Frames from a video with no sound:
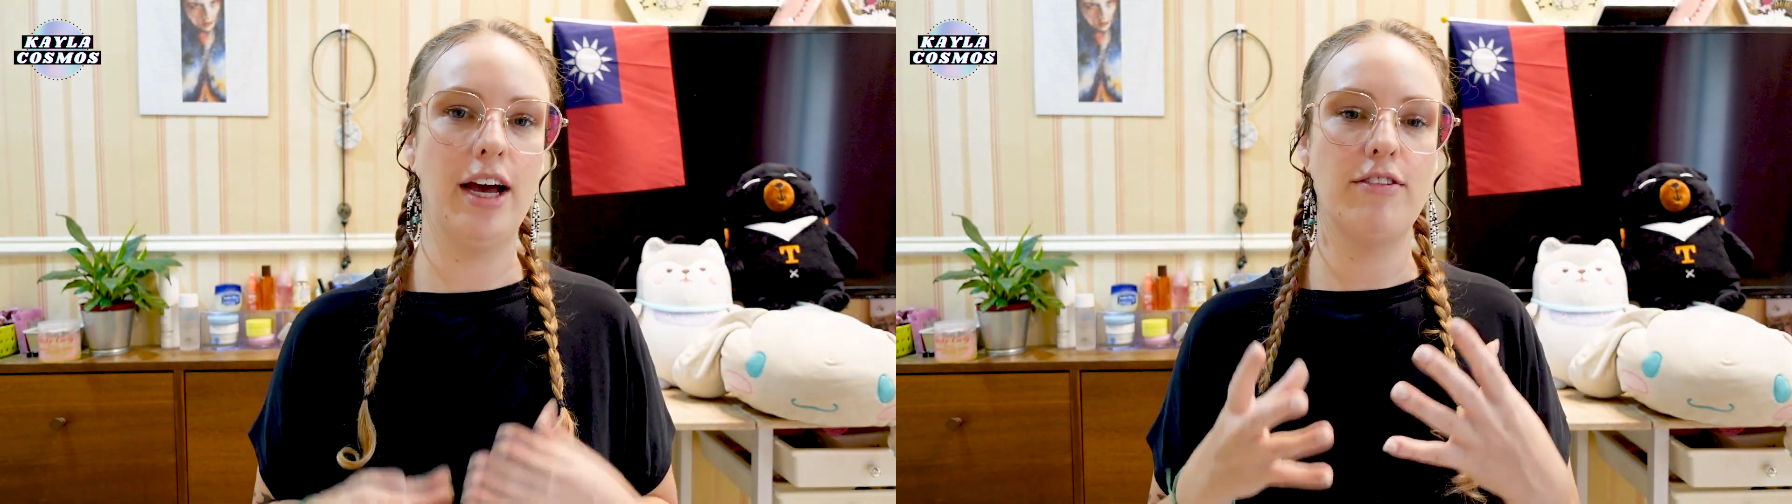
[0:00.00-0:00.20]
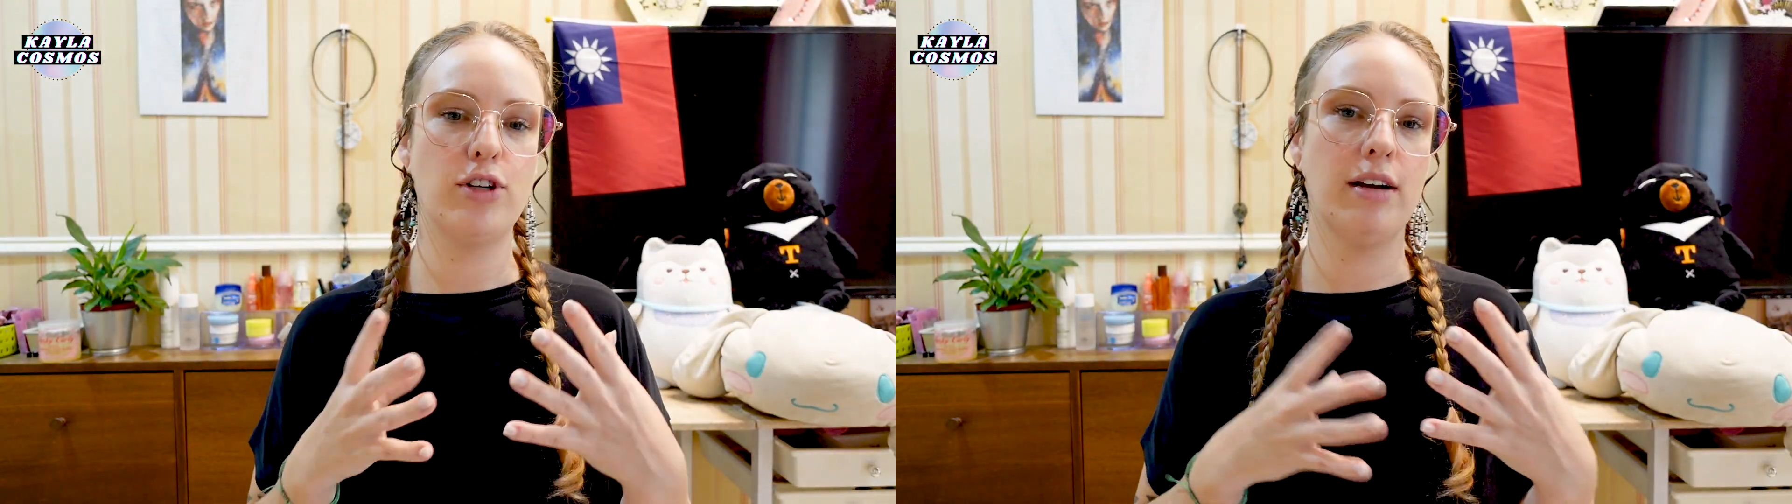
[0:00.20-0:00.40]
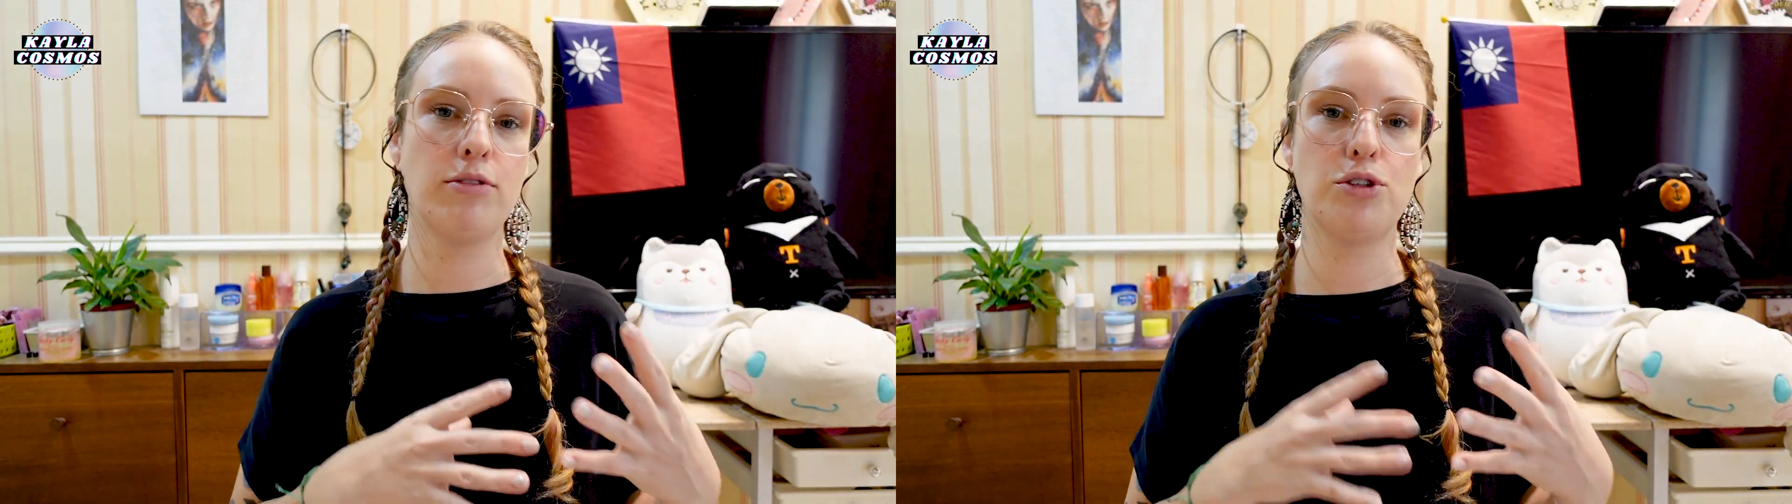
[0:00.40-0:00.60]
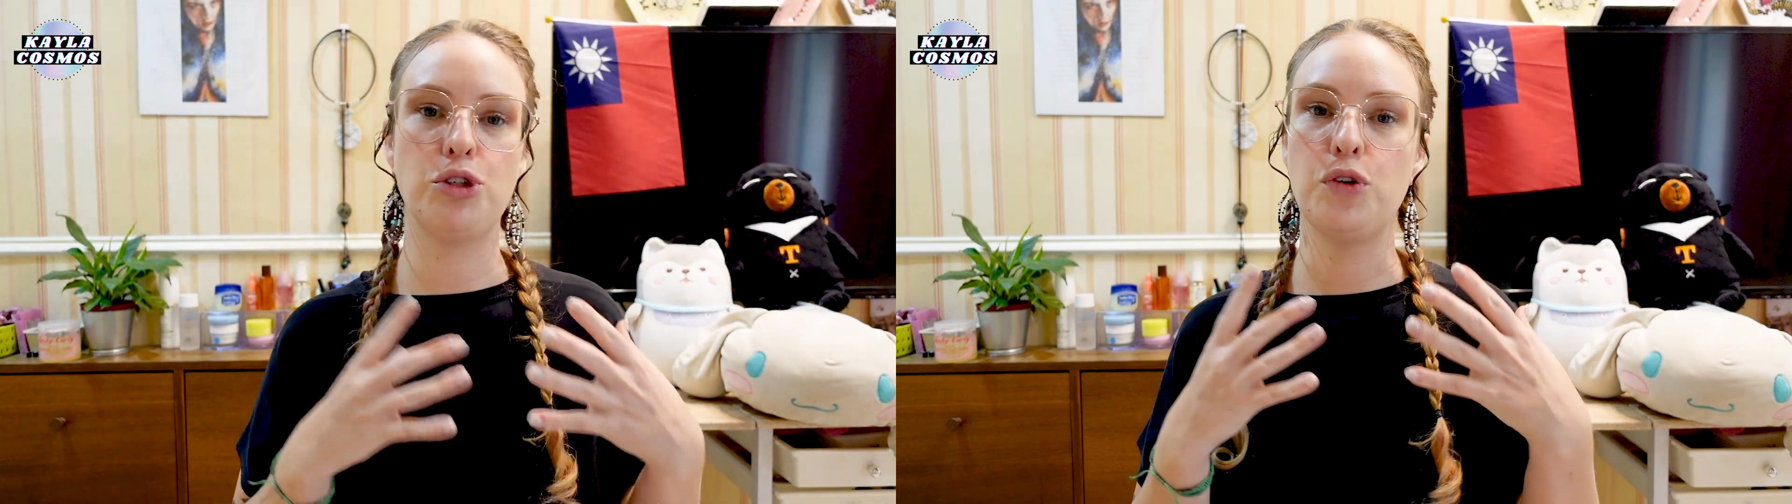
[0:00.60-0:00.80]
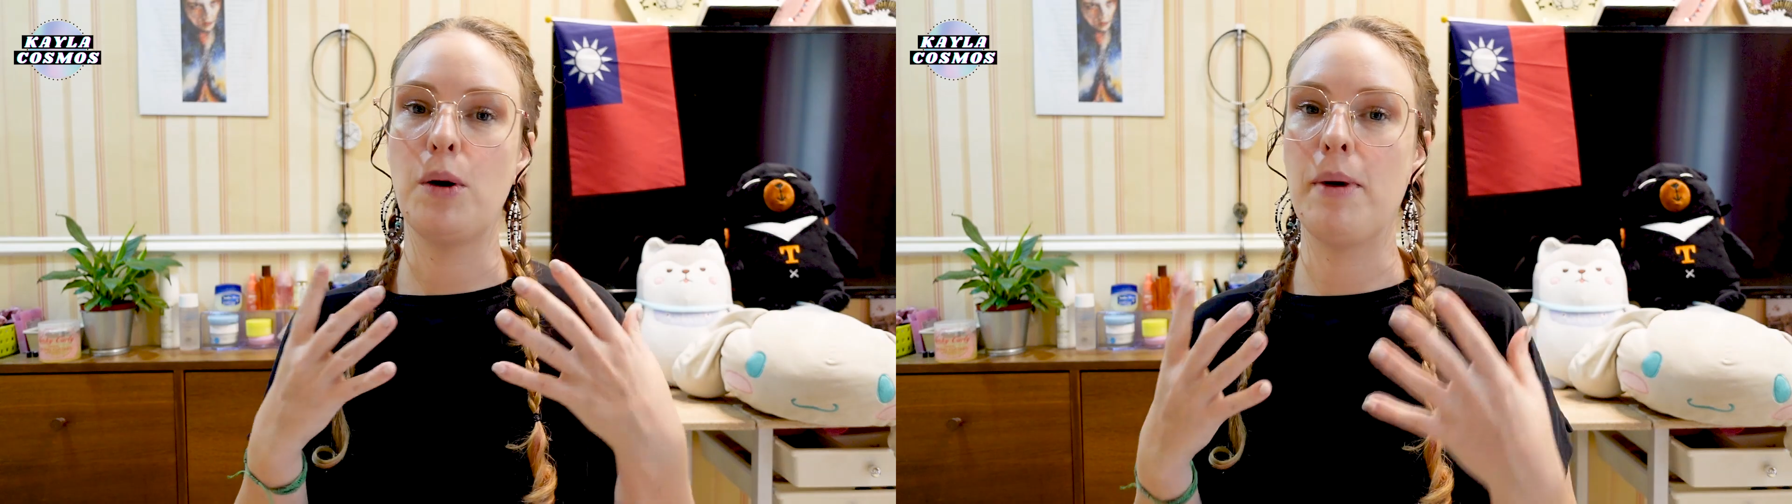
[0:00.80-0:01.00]
I've traveled
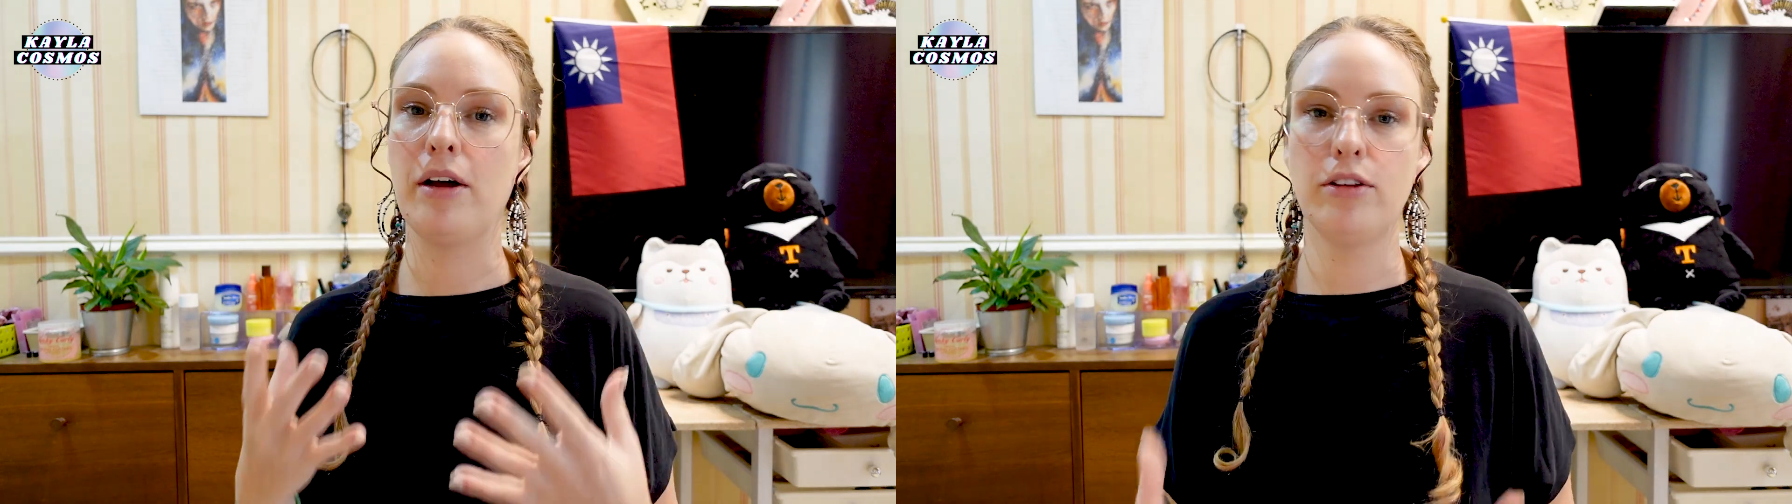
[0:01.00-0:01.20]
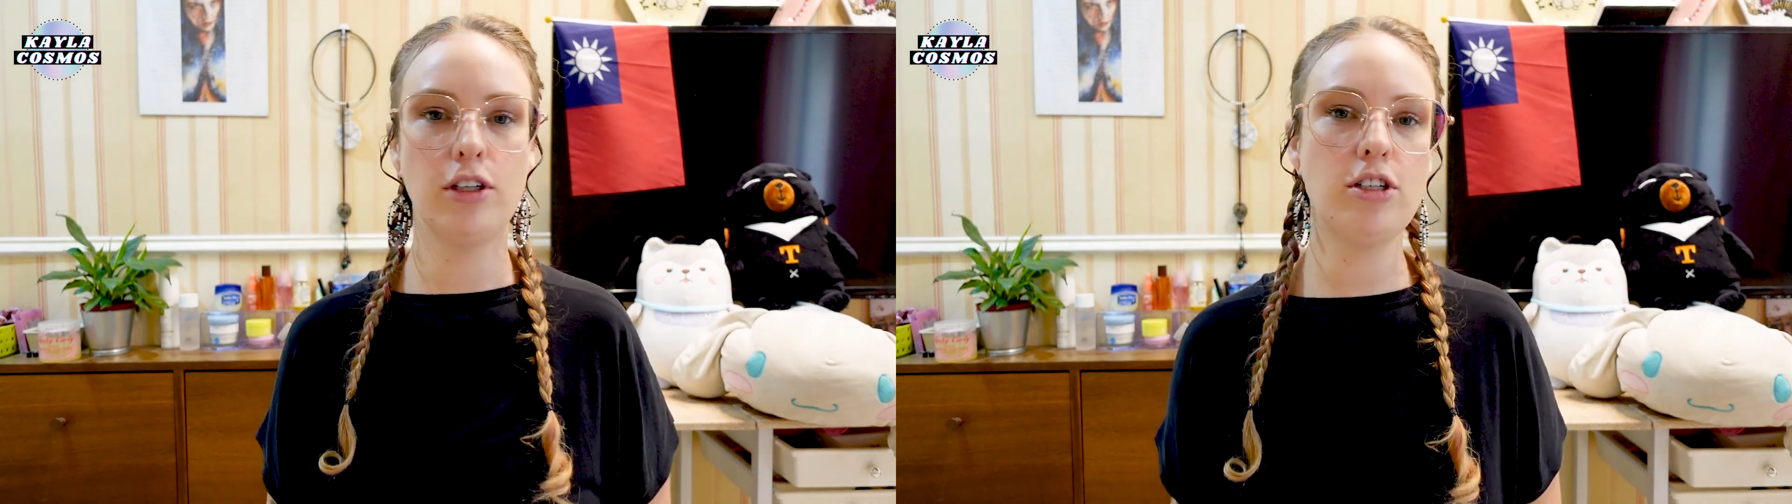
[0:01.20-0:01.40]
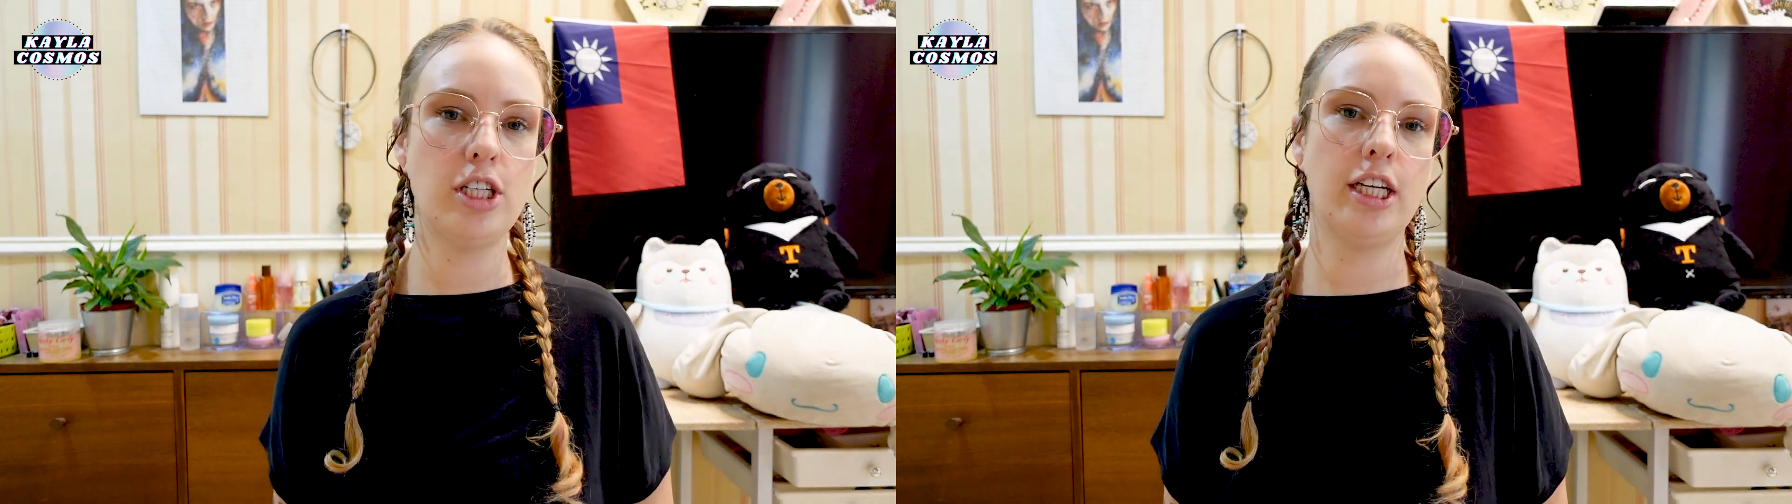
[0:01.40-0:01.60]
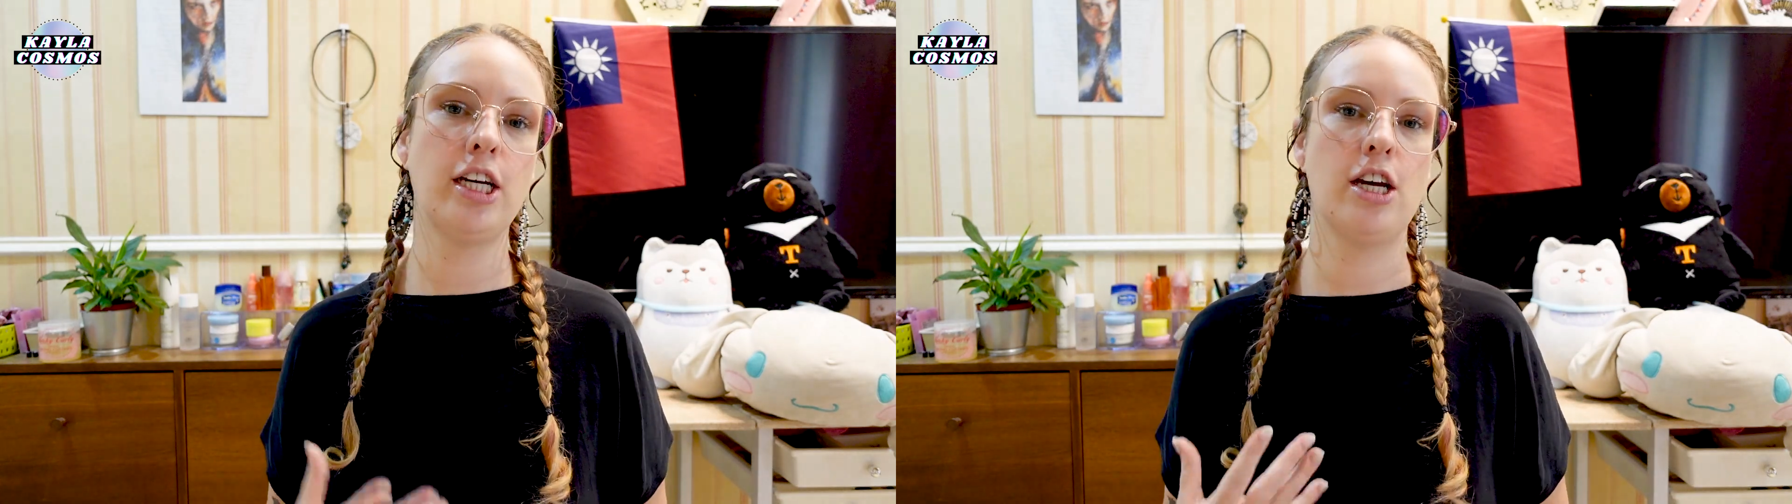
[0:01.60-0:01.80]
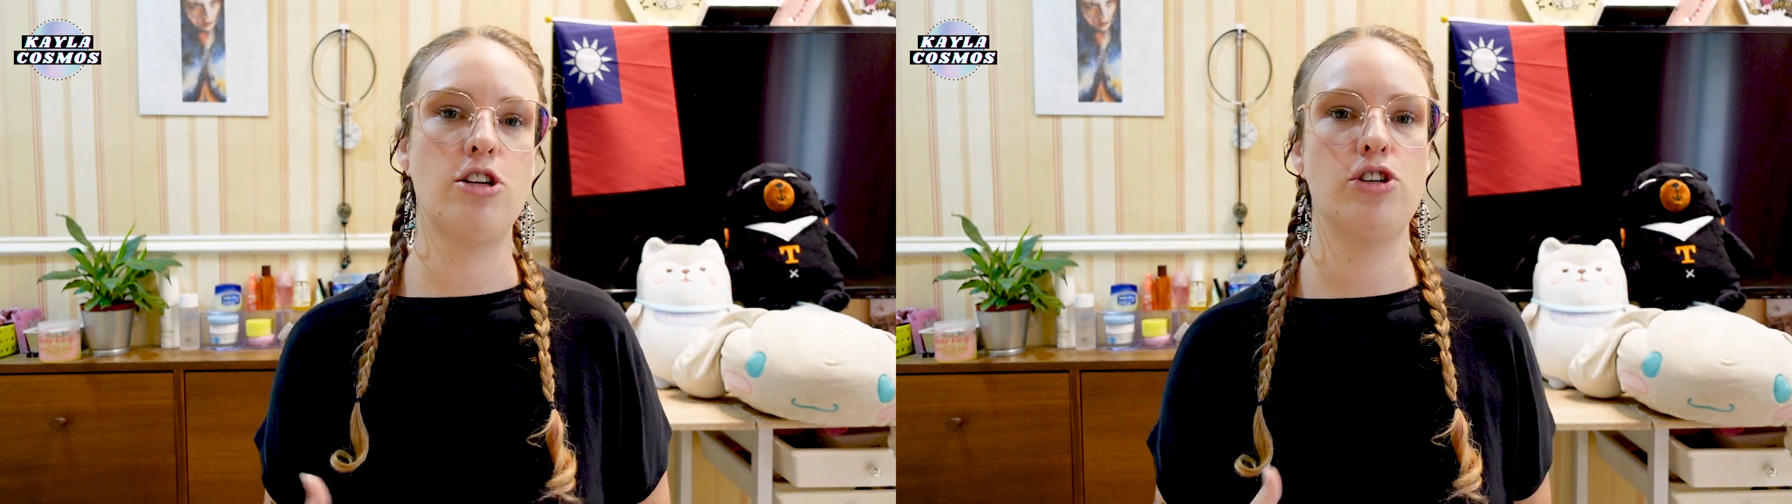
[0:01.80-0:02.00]
to about 13
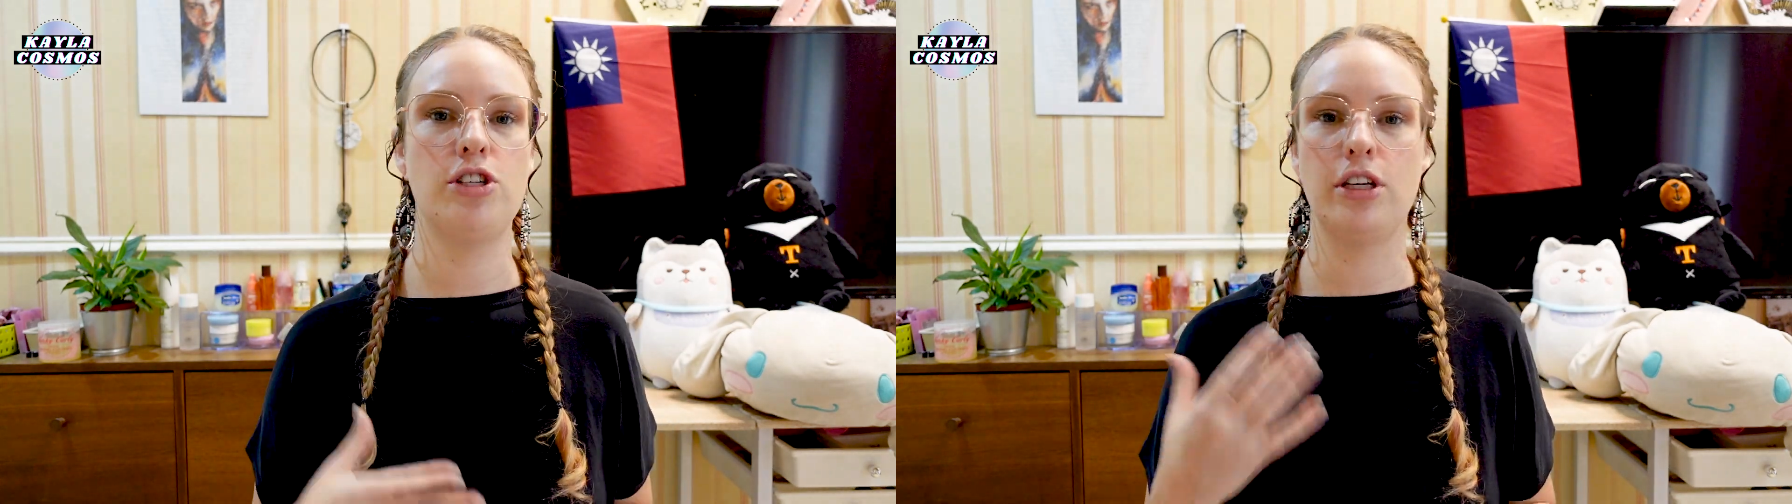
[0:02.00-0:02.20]
countries,